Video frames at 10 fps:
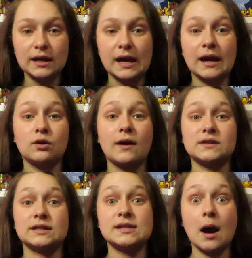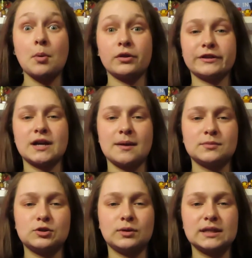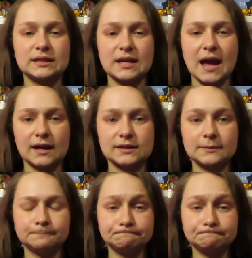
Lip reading: and I don't have to stop all the time to get snacks.